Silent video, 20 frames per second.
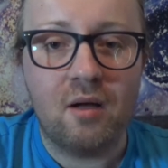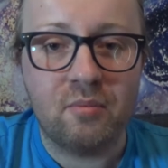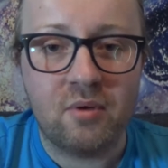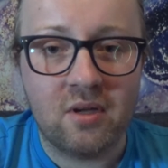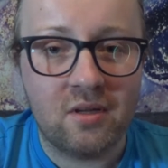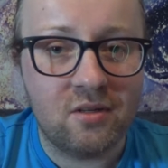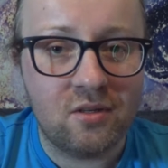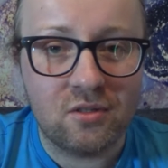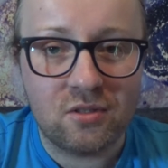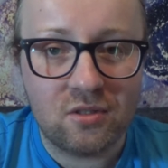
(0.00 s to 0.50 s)

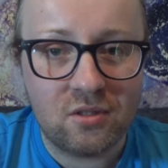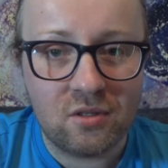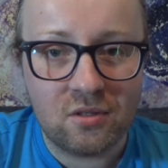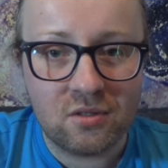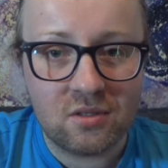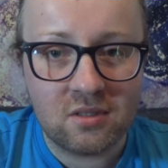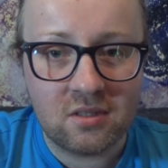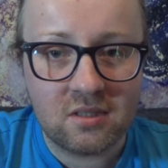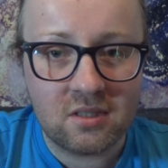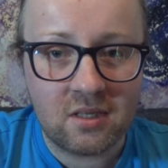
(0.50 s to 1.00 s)
getting used to
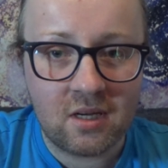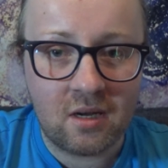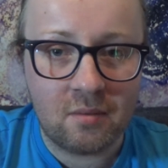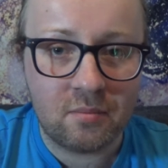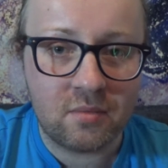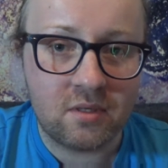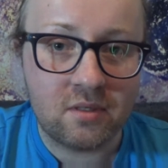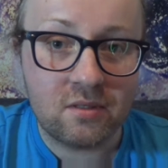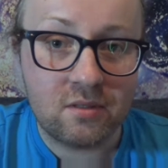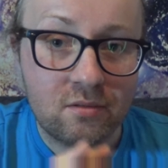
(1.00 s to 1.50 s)
using this
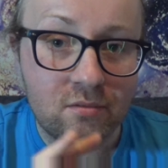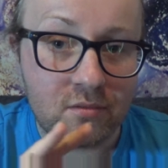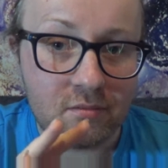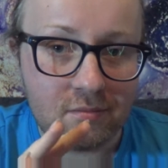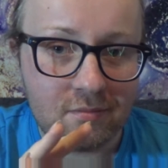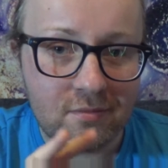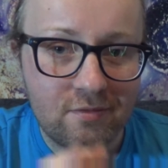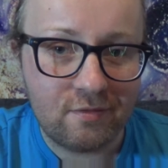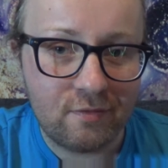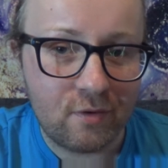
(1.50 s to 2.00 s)
camera, so
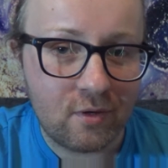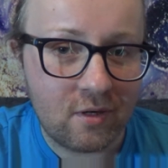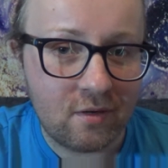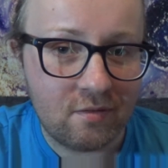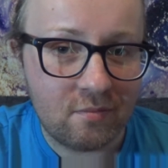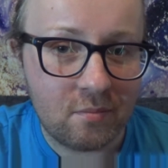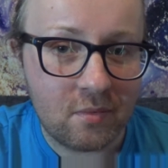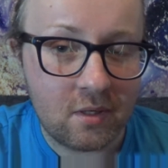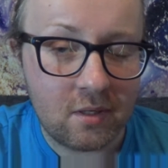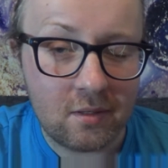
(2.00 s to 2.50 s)

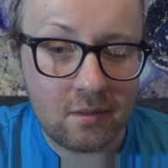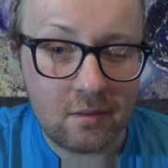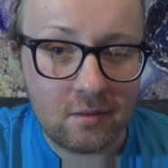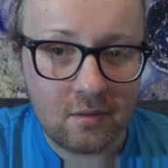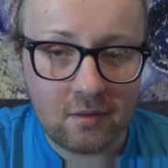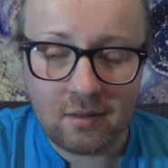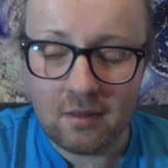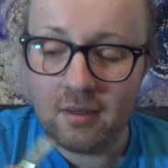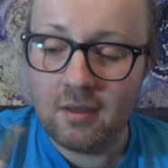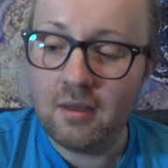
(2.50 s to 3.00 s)
forgive me.
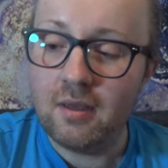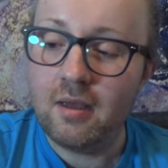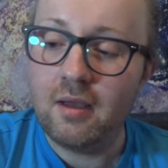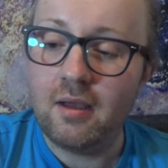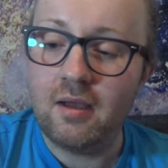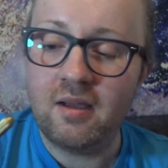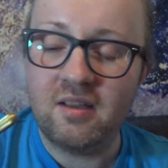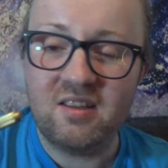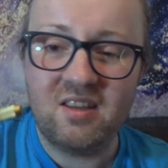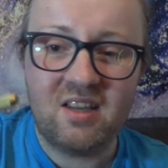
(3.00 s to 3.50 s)

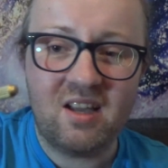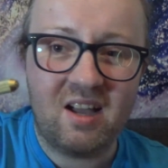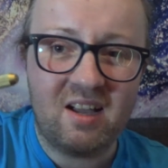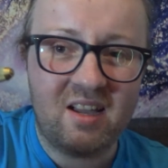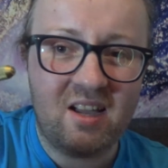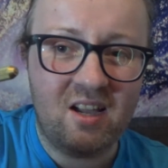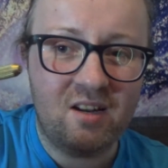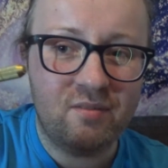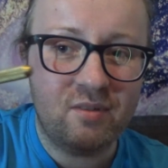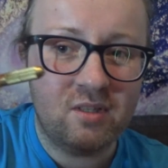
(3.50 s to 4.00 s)
I
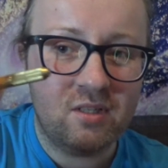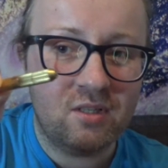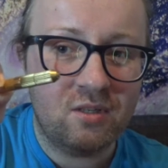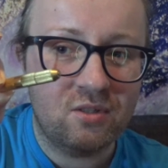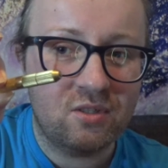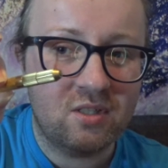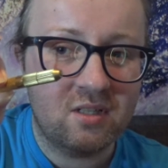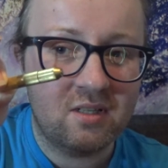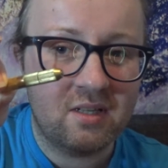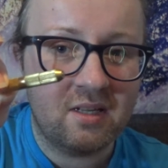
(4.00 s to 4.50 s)
can't really
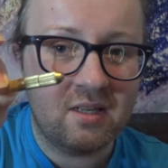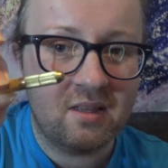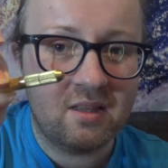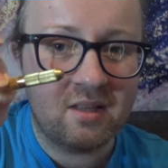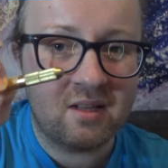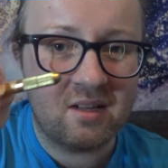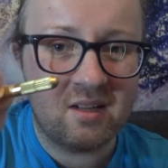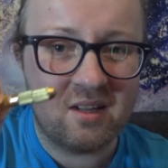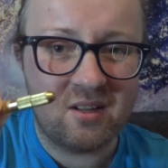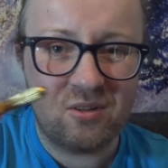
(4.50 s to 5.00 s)
use it like
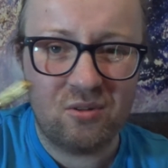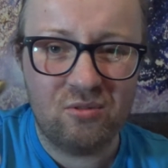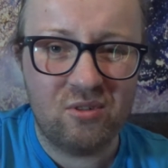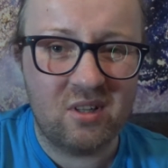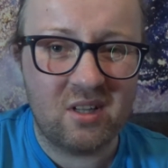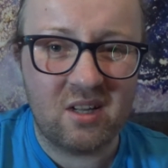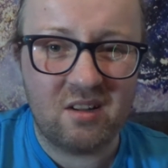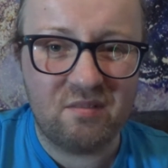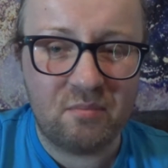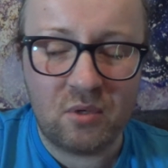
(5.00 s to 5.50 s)
that. I don't
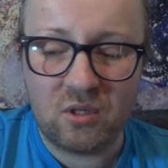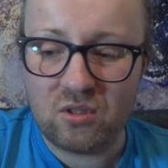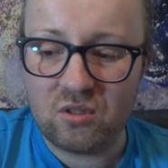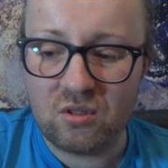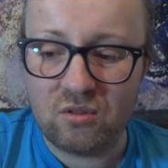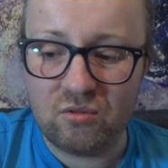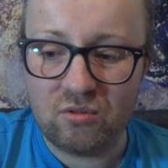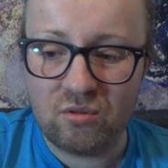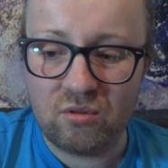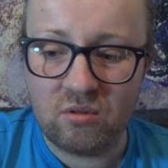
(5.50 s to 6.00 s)
really have much
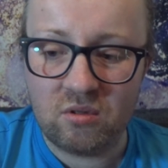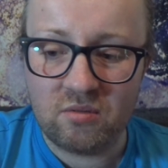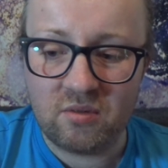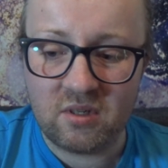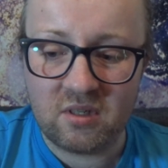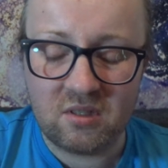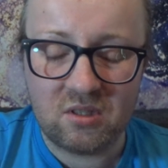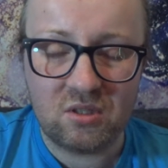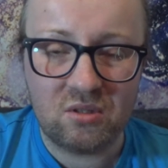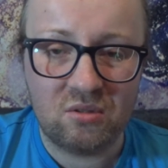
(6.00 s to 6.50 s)
control over
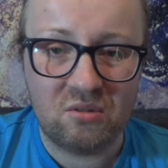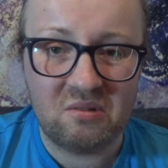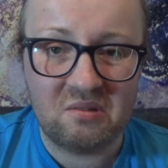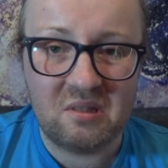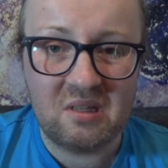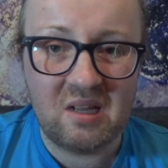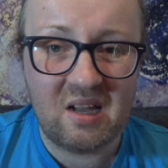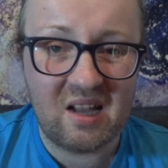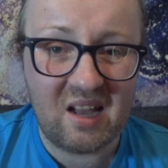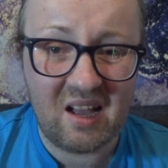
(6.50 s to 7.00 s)
it, so
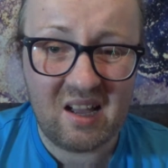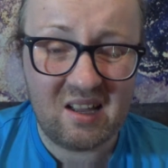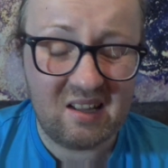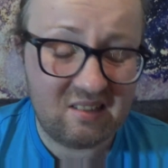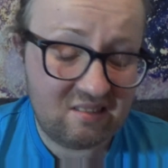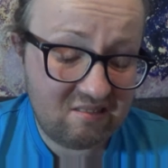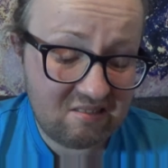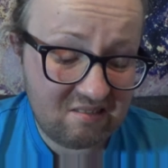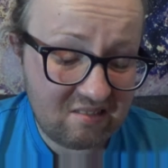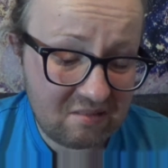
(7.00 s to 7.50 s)

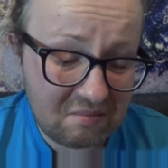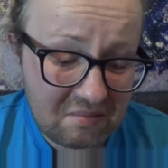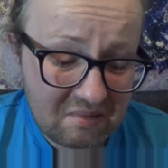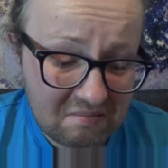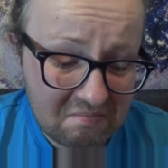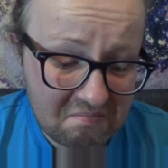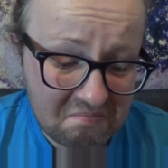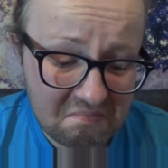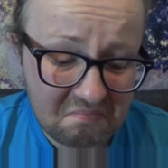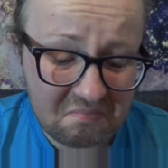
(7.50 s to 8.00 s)

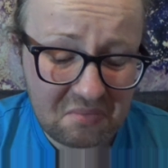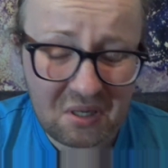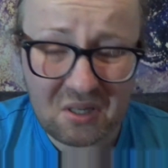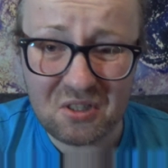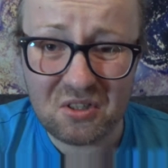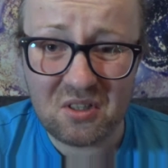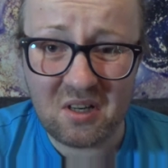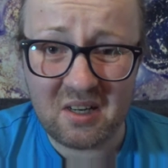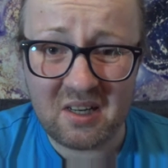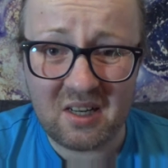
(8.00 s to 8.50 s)

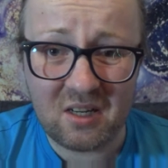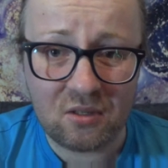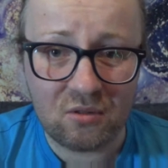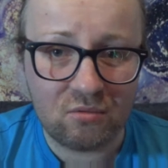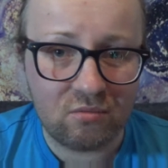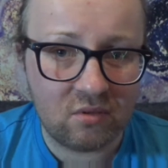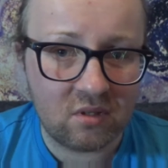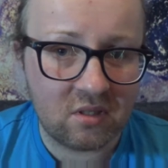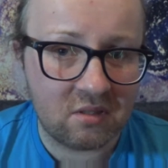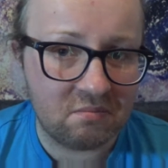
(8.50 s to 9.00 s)
personally I
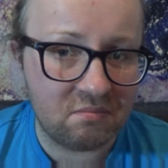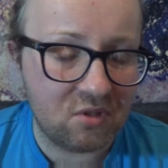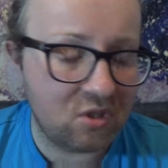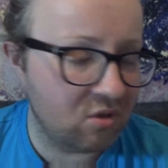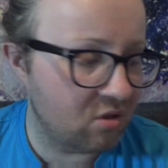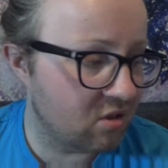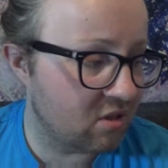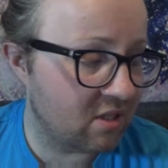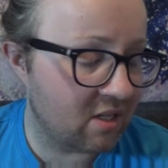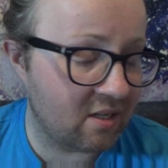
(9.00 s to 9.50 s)
don't really
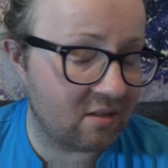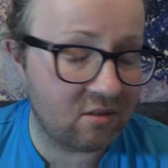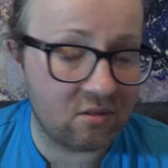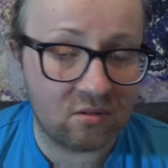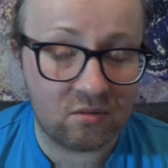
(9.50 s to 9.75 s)
use that,